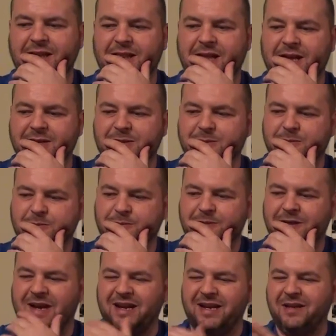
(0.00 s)
that's
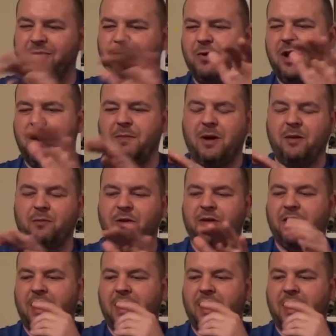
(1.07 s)
kind of where I'm at with